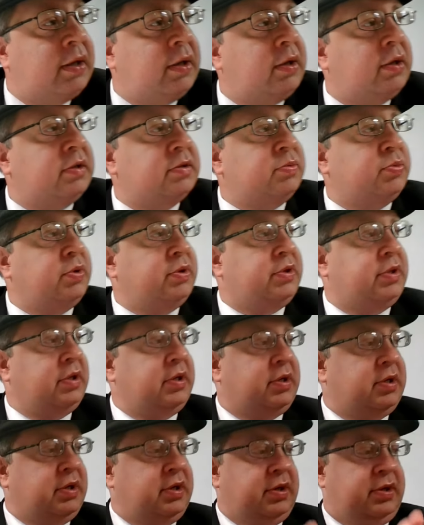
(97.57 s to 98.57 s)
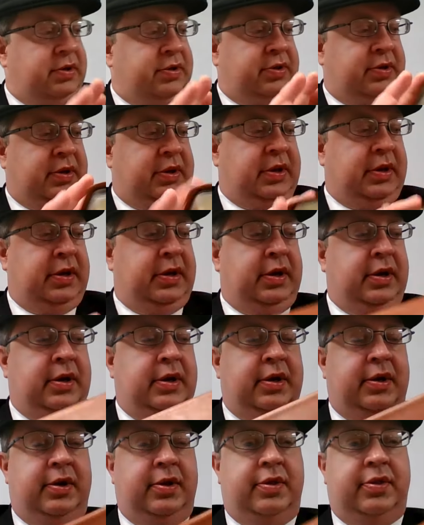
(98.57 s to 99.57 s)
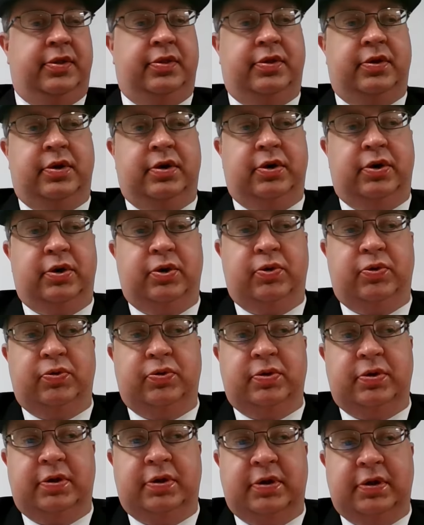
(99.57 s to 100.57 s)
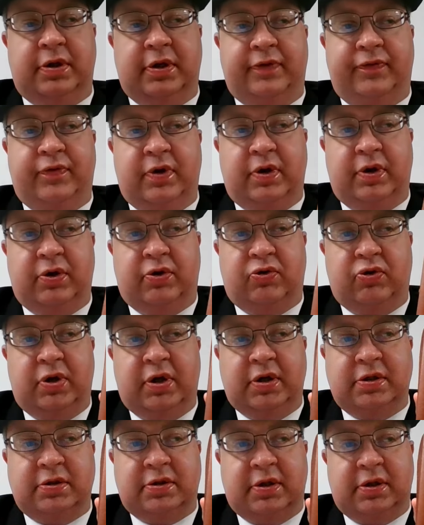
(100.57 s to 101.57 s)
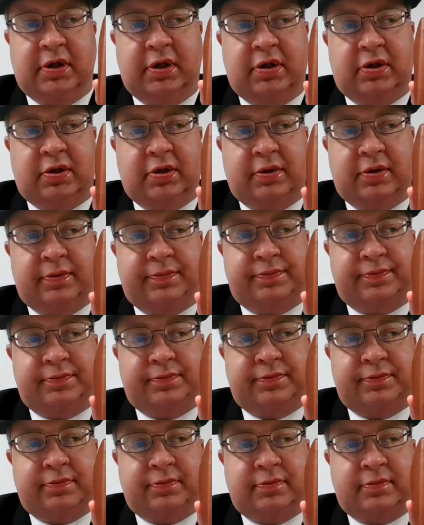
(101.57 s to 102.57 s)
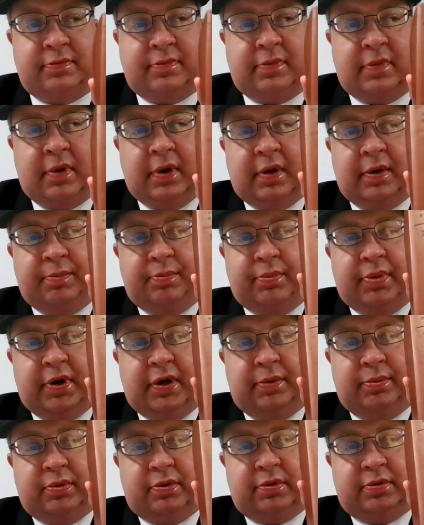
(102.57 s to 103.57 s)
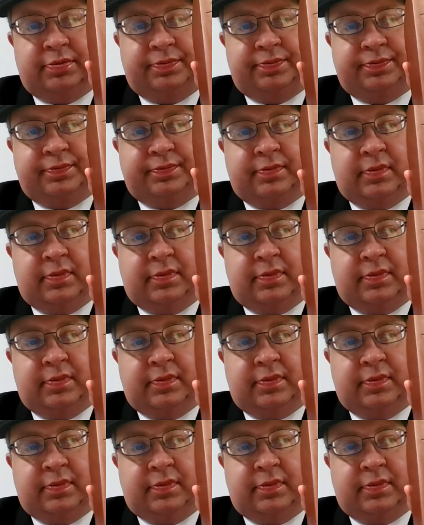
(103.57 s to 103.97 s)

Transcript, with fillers: here's what they call the New Living Translation Bible,